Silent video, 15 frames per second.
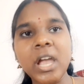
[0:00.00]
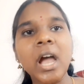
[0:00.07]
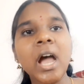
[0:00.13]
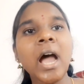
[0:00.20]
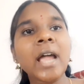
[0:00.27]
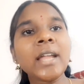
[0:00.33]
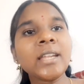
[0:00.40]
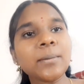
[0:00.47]

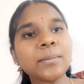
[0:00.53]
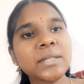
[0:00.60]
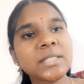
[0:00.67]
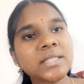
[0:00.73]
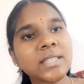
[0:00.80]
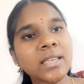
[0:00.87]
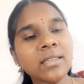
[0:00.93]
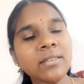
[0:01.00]
Hi,
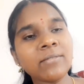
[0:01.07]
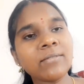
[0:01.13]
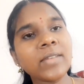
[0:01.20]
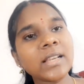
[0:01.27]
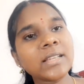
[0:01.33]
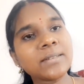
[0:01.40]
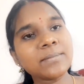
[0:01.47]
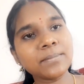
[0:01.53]
namaste,
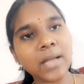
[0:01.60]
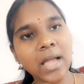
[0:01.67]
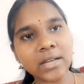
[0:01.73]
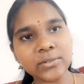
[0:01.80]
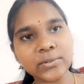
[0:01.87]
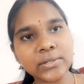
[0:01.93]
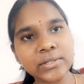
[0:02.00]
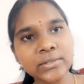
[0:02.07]
welcome
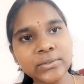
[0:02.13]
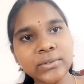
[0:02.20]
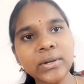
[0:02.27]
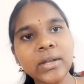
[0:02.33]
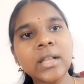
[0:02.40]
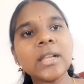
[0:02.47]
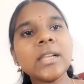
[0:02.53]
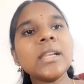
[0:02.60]
back to
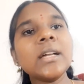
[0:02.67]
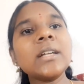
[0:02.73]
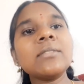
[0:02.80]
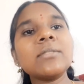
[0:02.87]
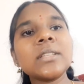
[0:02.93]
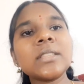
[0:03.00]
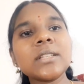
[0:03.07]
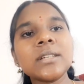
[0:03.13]
Learn
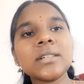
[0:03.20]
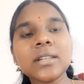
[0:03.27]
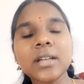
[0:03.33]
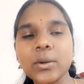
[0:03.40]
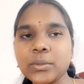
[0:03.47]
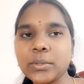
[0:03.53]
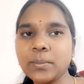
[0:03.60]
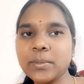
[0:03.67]
with
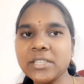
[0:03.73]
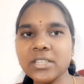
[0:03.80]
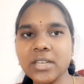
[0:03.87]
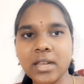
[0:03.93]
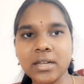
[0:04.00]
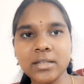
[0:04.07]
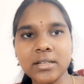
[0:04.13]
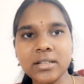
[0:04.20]
Gowthami
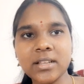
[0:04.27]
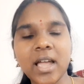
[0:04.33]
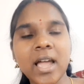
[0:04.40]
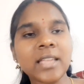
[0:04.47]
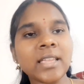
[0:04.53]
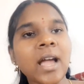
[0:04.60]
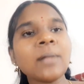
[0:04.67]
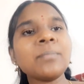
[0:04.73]
channel. I
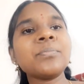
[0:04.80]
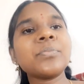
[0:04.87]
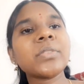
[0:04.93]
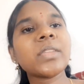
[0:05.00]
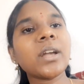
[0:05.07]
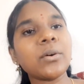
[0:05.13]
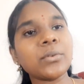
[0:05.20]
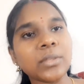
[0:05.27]
am
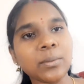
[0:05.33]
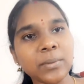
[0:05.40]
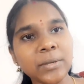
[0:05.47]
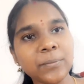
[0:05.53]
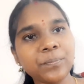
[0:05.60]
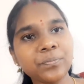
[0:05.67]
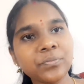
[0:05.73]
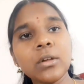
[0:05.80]
Gowthami.
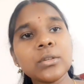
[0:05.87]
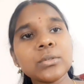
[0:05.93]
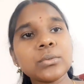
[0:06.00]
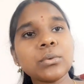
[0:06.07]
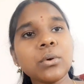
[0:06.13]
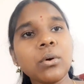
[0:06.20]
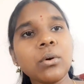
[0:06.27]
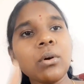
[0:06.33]

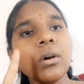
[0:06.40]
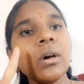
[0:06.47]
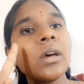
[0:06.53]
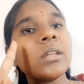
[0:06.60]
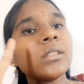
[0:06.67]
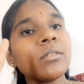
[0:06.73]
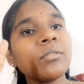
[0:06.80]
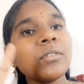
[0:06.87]
So
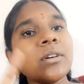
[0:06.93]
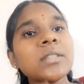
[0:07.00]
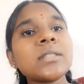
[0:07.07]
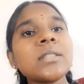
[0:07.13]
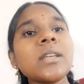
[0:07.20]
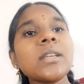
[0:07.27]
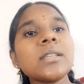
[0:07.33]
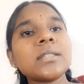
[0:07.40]
the first
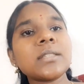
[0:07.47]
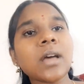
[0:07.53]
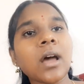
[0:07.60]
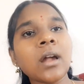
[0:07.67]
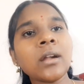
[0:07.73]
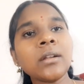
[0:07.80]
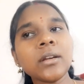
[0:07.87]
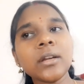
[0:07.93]
thing is
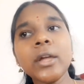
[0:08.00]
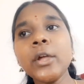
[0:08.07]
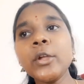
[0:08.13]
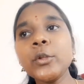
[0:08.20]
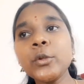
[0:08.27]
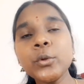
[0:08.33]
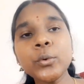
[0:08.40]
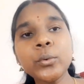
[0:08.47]
that
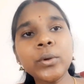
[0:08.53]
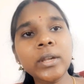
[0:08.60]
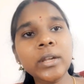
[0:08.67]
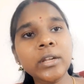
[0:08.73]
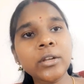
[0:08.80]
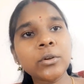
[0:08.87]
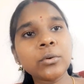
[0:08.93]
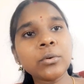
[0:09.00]
you
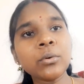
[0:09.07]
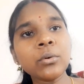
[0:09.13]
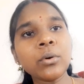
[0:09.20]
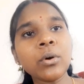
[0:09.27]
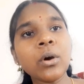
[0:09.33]
need to